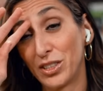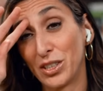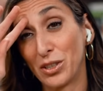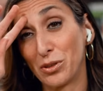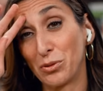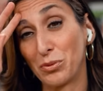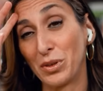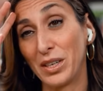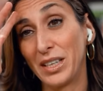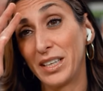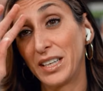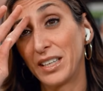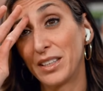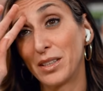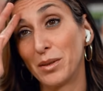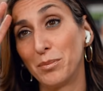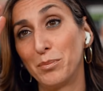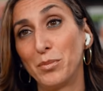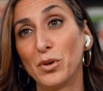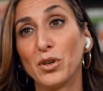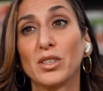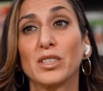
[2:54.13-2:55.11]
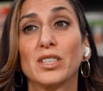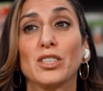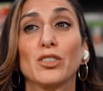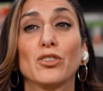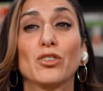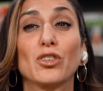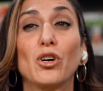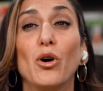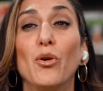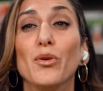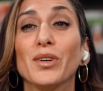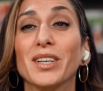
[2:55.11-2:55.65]
They're reading the books. They're
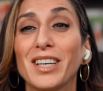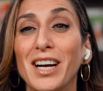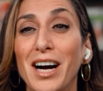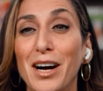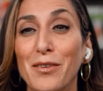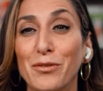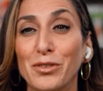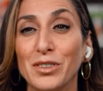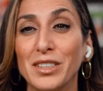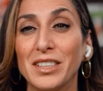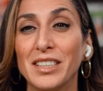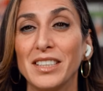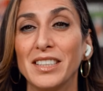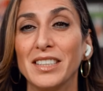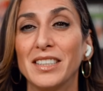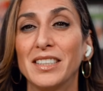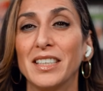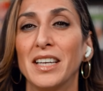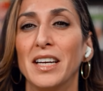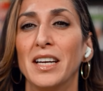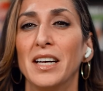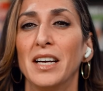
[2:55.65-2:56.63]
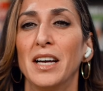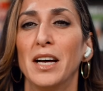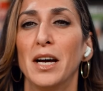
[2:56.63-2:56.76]
going to conferences.